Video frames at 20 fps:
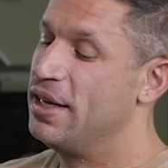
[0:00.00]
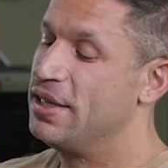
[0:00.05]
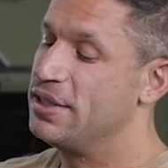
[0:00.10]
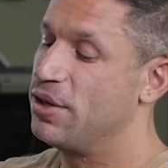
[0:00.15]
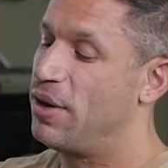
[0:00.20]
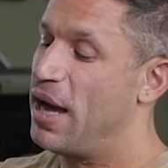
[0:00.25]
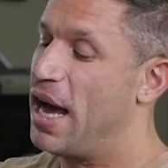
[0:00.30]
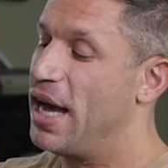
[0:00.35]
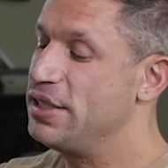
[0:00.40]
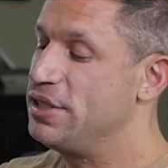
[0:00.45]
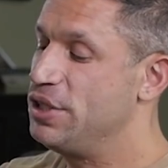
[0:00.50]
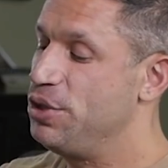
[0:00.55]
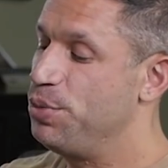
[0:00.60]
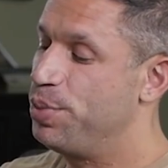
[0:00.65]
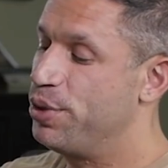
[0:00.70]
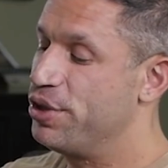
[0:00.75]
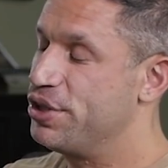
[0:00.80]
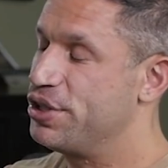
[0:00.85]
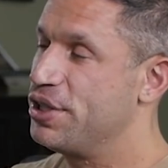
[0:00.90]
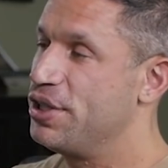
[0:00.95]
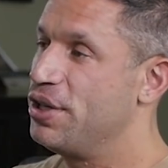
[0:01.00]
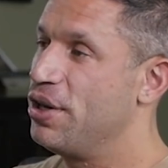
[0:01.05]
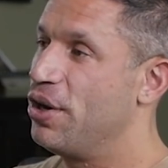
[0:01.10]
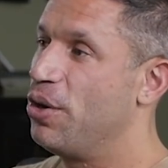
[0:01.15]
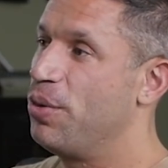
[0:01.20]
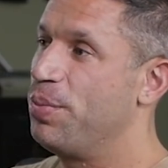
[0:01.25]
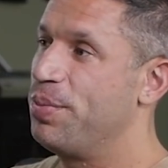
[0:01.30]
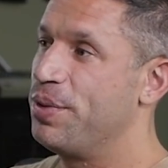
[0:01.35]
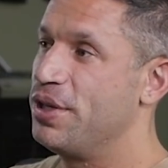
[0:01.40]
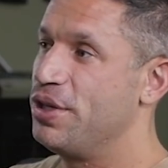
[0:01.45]
Yeah. So as you push
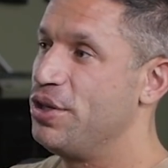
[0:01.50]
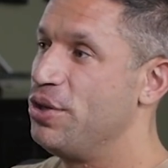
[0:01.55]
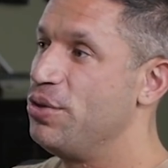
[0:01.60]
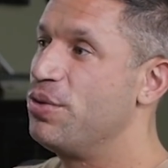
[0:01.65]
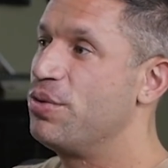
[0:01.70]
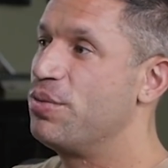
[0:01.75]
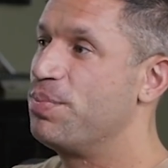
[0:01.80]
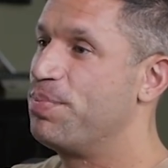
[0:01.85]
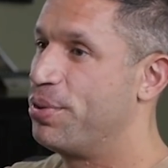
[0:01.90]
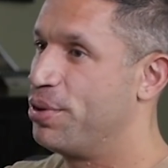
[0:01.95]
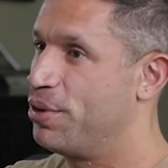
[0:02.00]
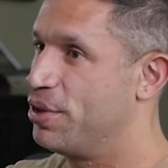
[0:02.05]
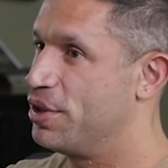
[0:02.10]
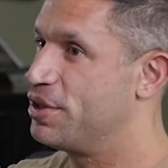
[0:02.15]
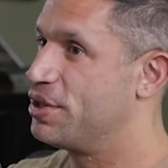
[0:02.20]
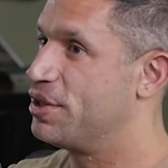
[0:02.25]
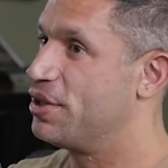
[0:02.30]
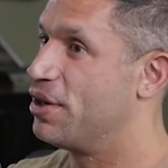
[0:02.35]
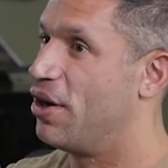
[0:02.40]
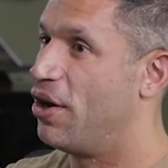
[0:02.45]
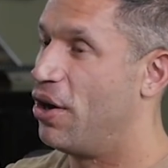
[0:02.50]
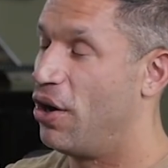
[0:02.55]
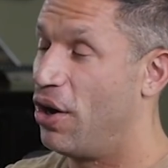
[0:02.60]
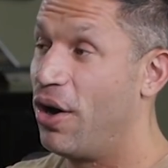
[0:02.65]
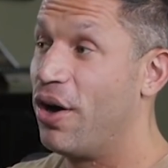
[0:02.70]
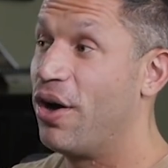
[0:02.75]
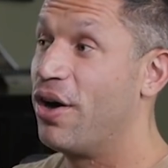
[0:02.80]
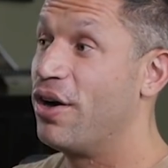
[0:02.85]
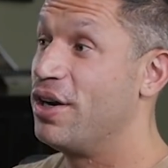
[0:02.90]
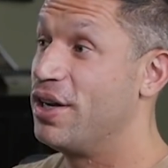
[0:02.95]
into open, you push
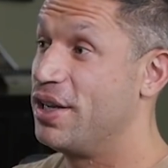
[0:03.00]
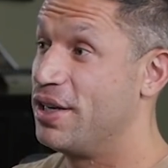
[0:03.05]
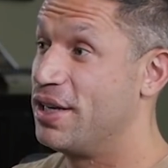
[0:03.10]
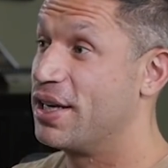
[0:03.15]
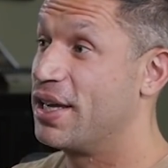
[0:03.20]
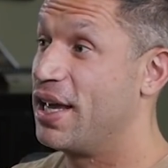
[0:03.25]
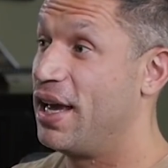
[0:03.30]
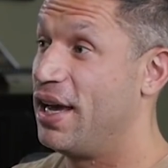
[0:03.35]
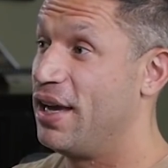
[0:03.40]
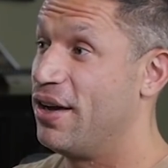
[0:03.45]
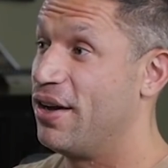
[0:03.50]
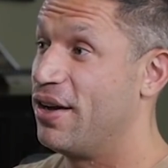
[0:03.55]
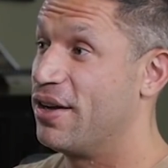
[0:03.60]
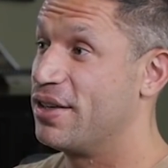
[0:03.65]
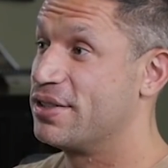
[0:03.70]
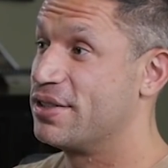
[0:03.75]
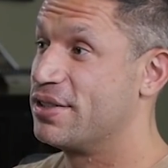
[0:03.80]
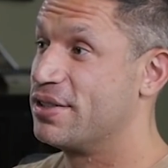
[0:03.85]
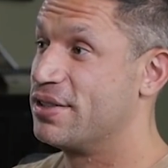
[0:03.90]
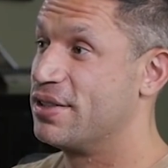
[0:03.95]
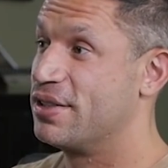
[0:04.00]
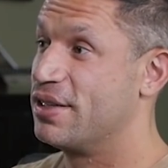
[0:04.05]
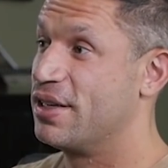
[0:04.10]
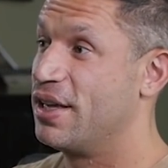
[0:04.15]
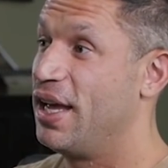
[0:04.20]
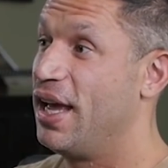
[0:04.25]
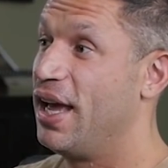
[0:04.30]
hard into chaos. Yeah.